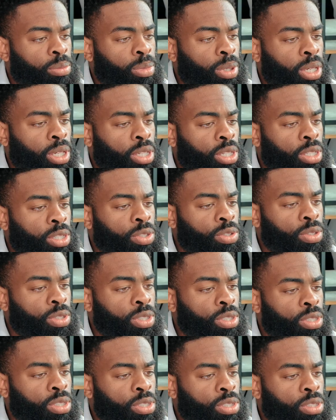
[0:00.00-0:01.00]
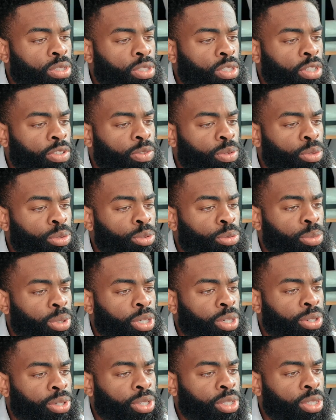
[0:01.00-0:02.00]
back entrance, this is the living room
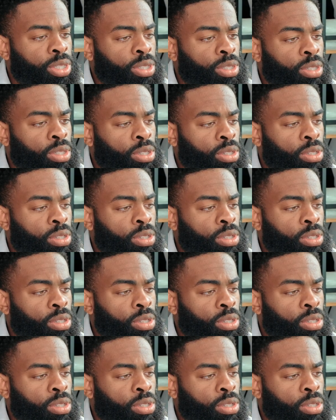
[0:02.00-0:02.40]
area,